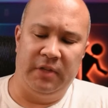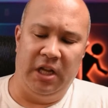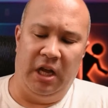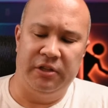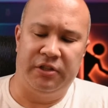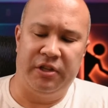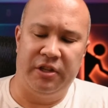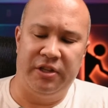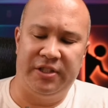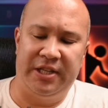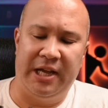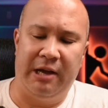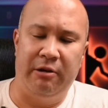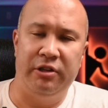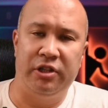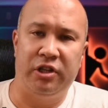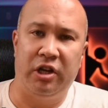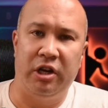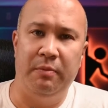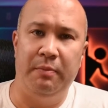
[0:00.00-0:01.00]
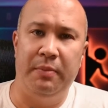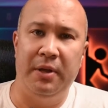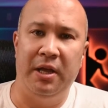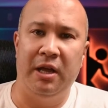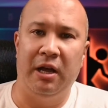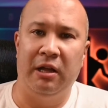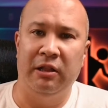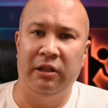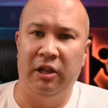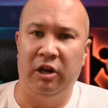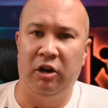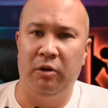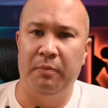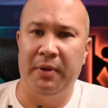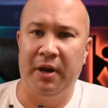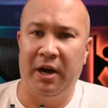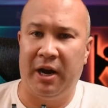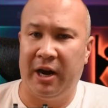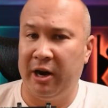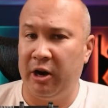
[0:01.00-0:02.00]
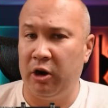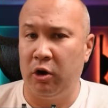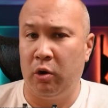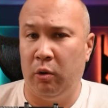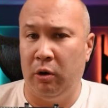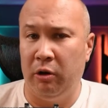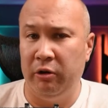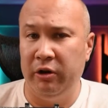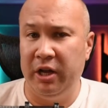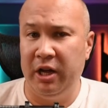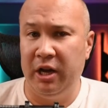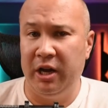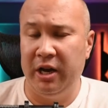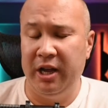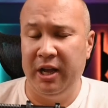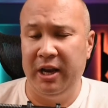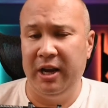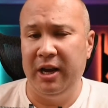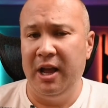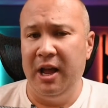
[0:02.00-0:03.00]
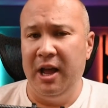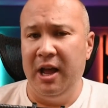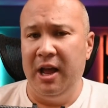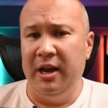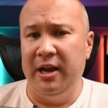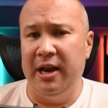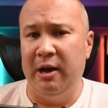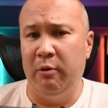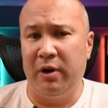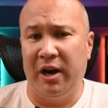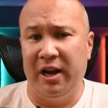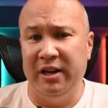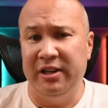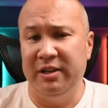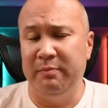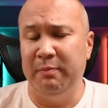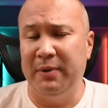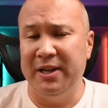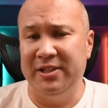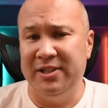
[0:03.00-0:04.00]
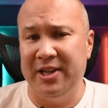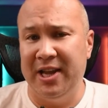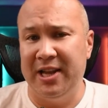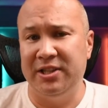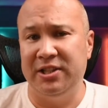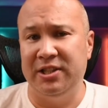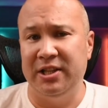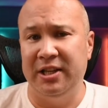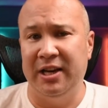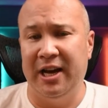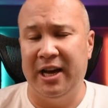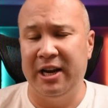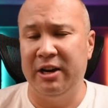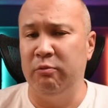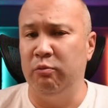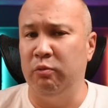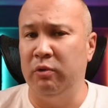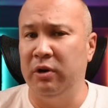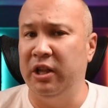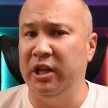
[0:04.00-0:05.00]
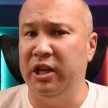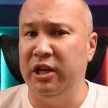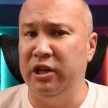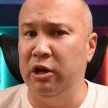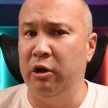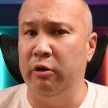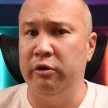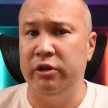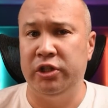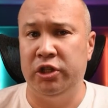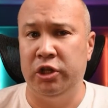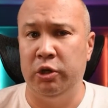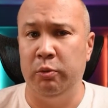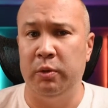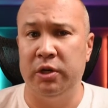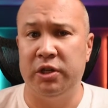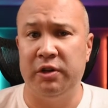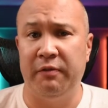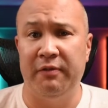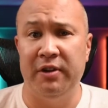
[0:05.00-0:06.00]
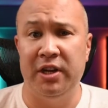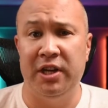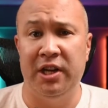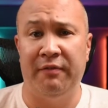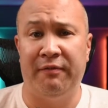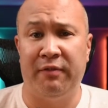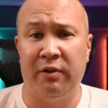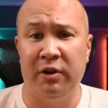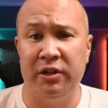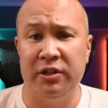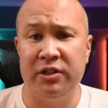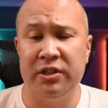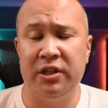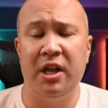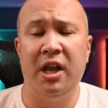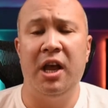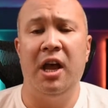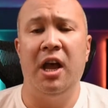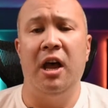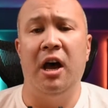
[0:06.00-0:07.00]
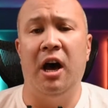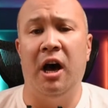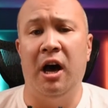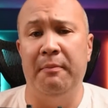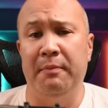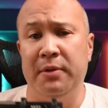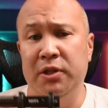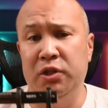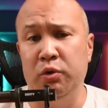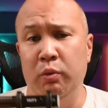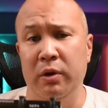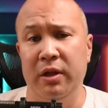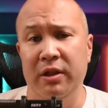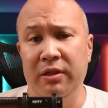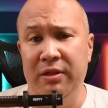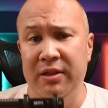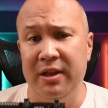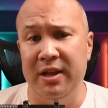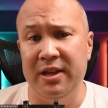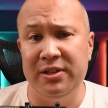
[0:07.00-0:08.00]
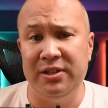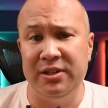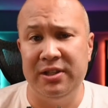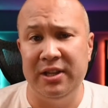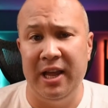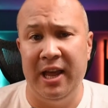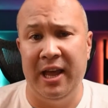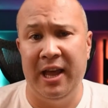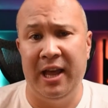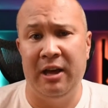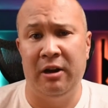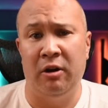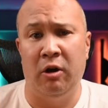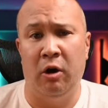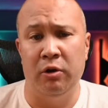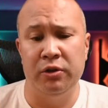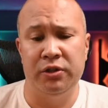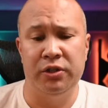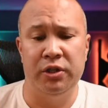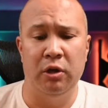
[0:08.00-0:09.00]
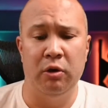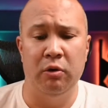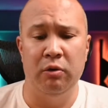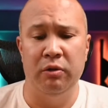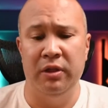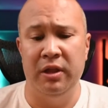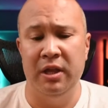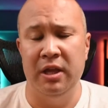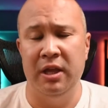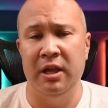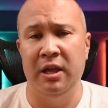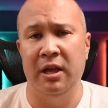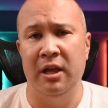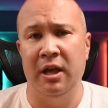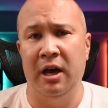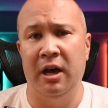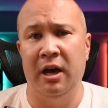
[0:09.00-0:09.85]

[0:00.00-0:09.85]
so the sound is gonna be a little bit higher quality on it. Now, when I did my testing, I didn't really notice too much of a difference between this and also the